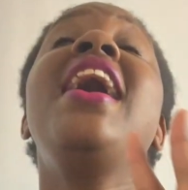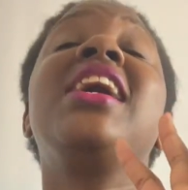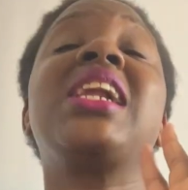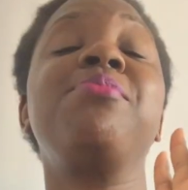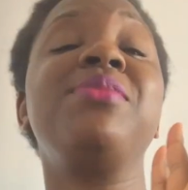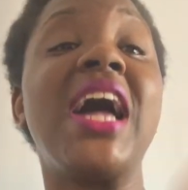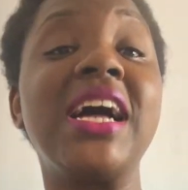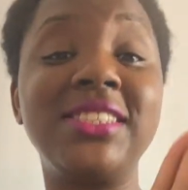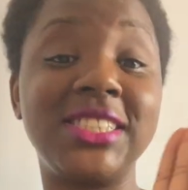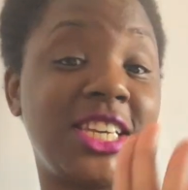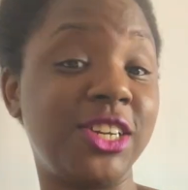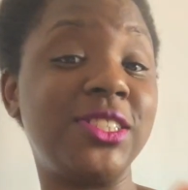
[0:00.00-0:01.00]
And I'm not
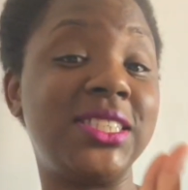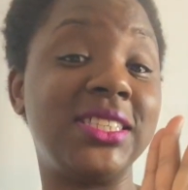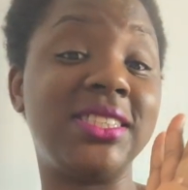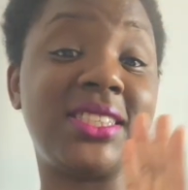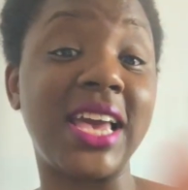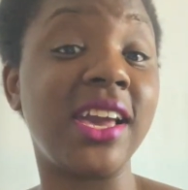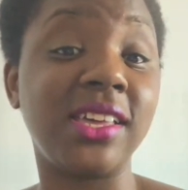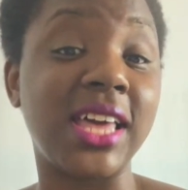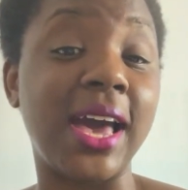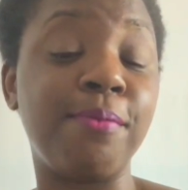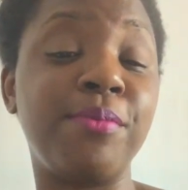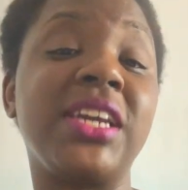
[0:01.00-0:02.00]
scared to say
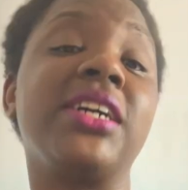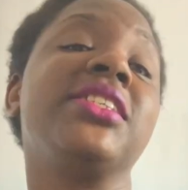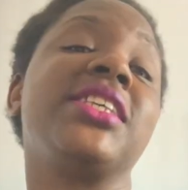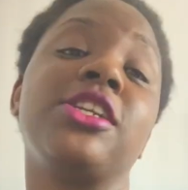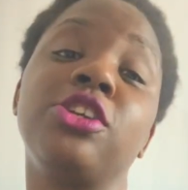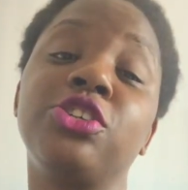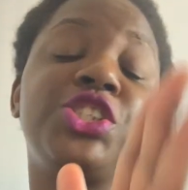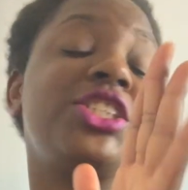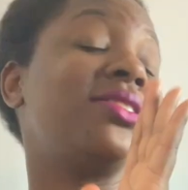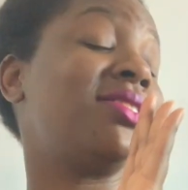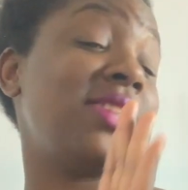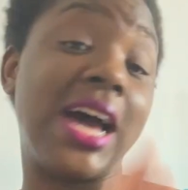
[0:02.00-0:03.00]
that because I know
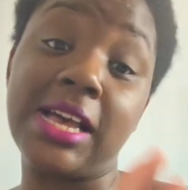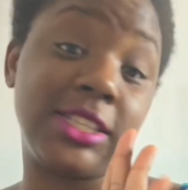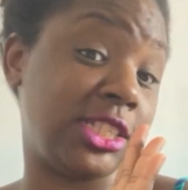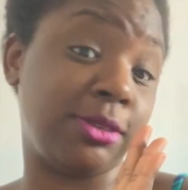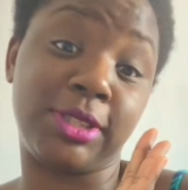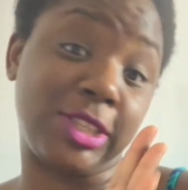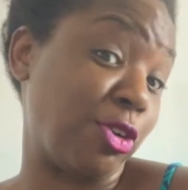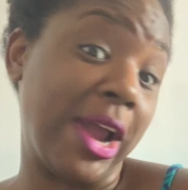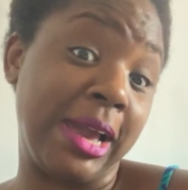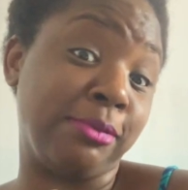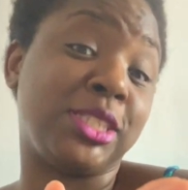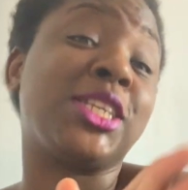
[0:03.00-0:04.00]
she's not
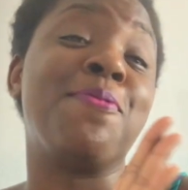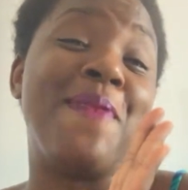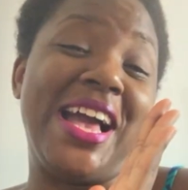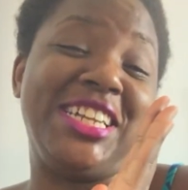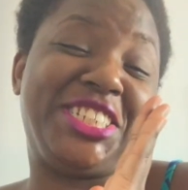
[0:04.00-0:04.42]
subscribed to my